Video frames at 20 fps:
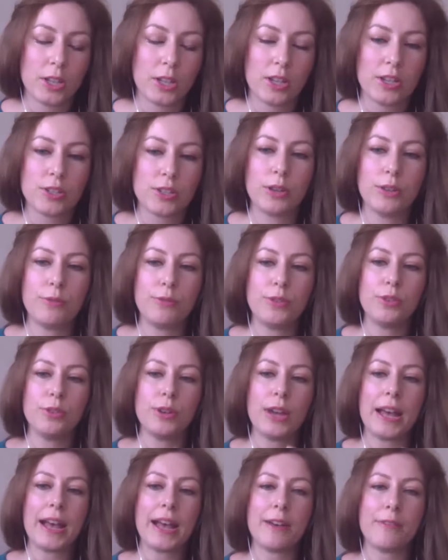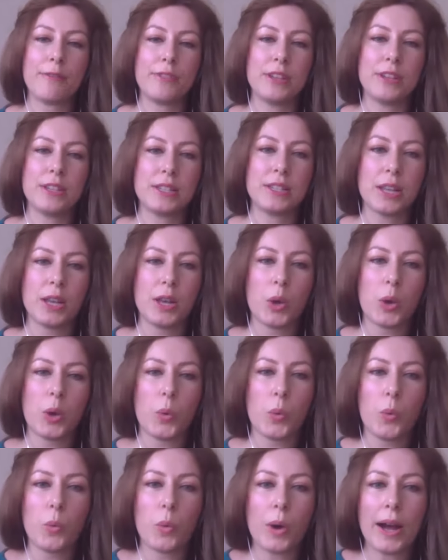So if you have this
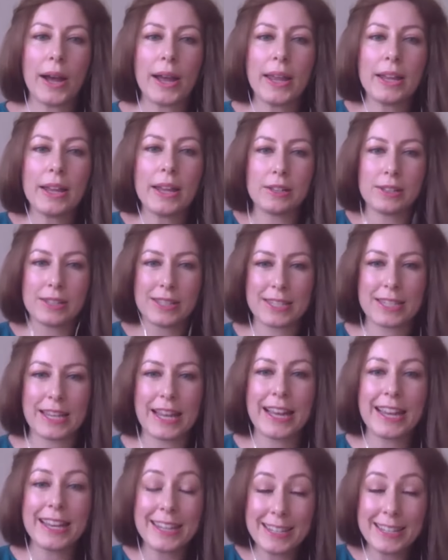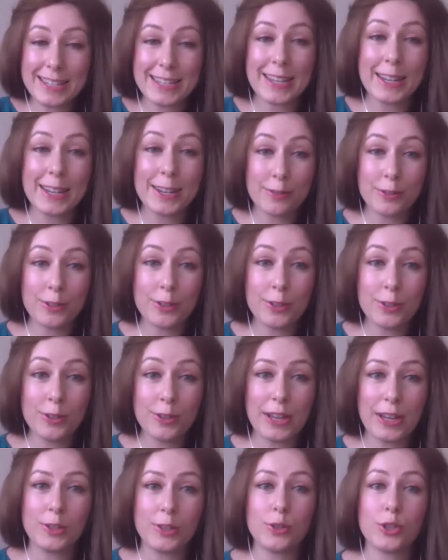wild side inside of you
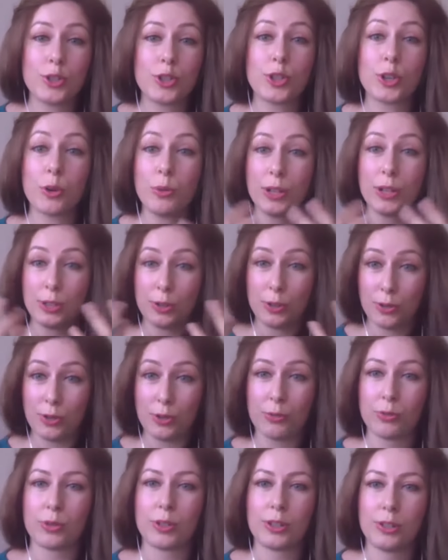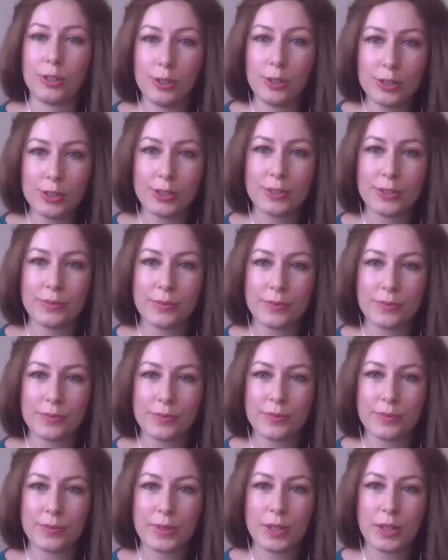and you show it to the world,
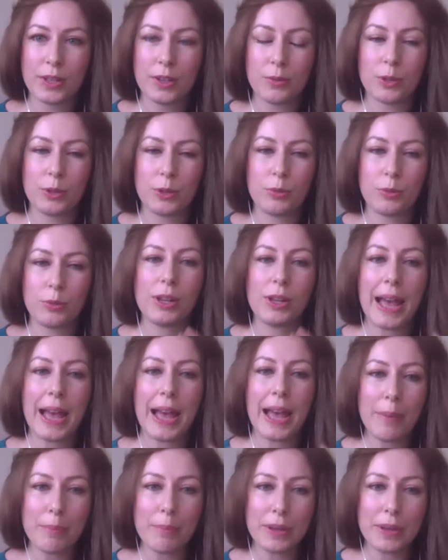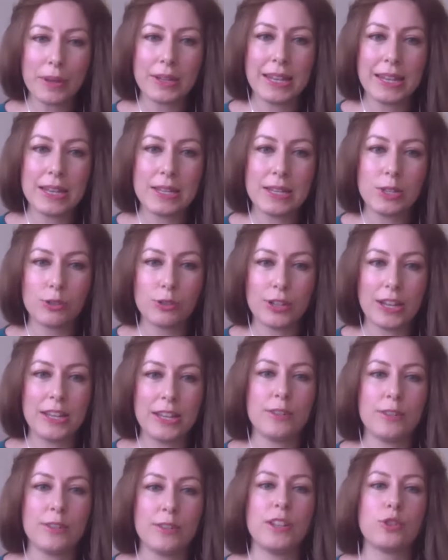what will happen is your
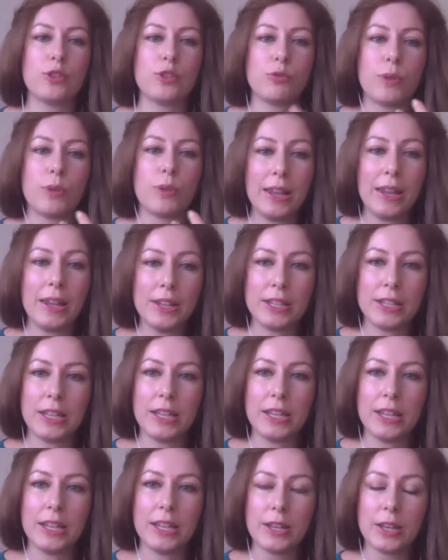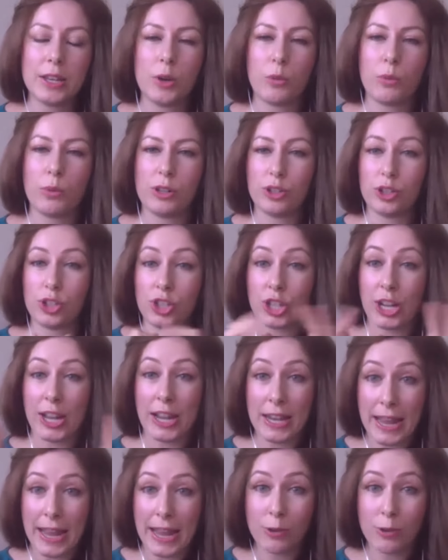individuality will
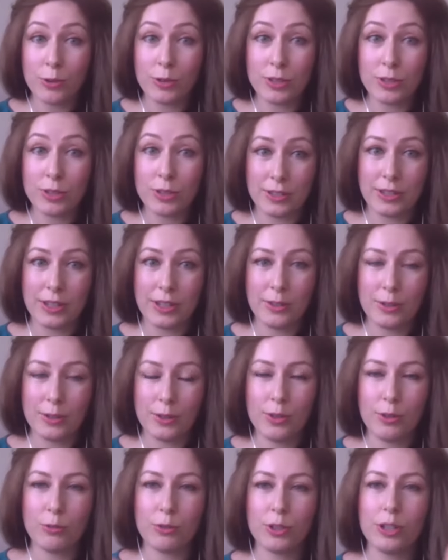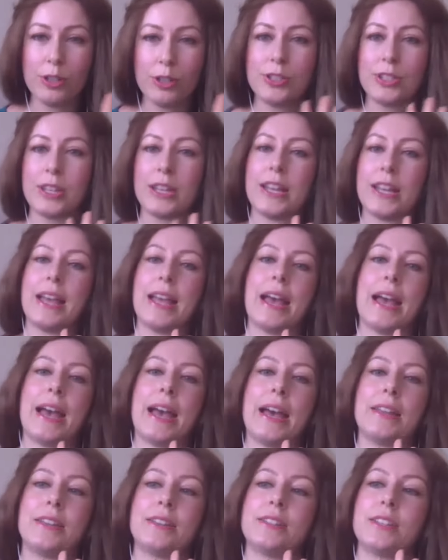shine out into the world
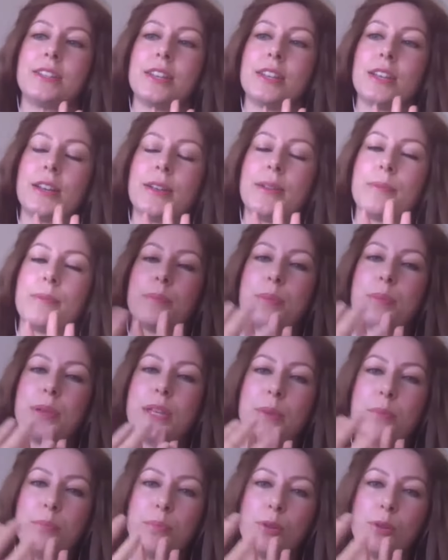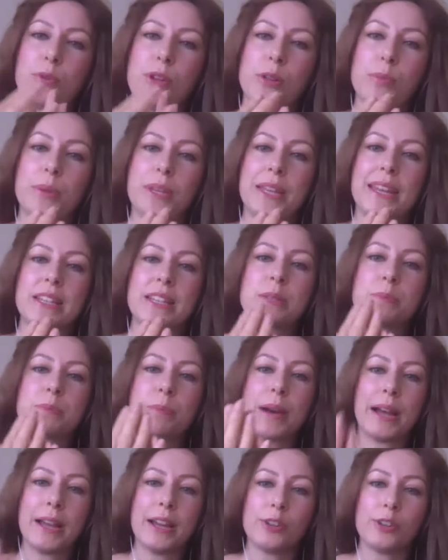and people will be
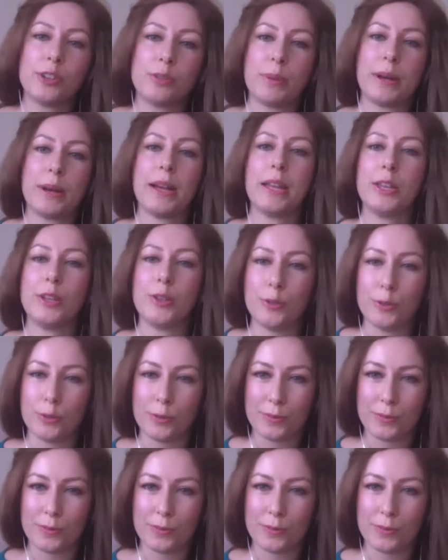inspired by you